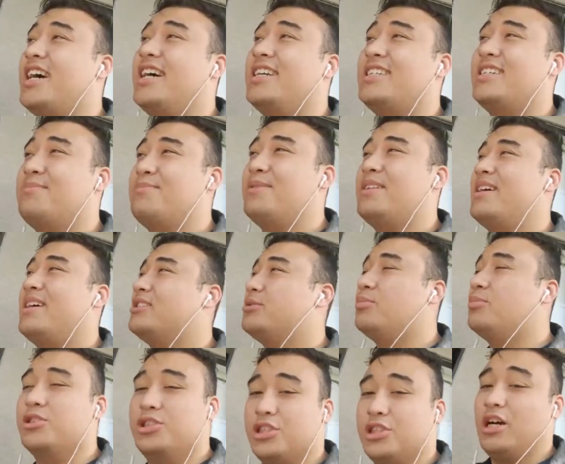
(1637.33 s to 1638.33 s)
kind of, but that's
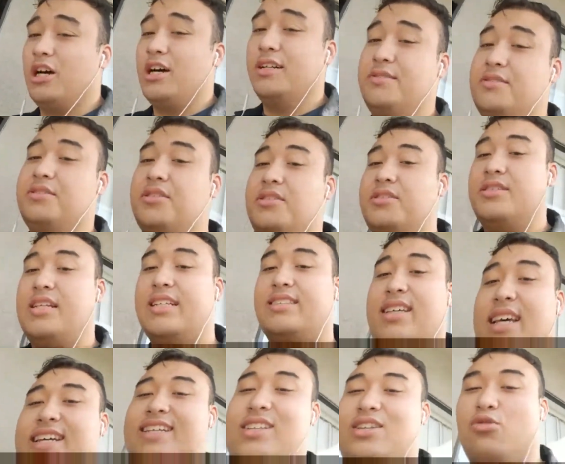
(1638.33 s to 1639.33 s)
more Johns. That's
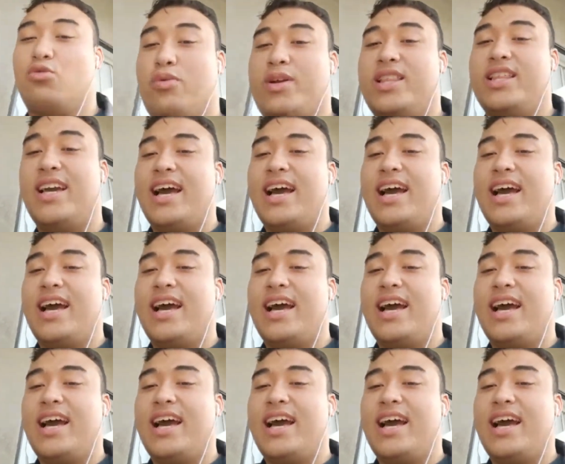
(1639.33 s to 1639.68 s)
like the really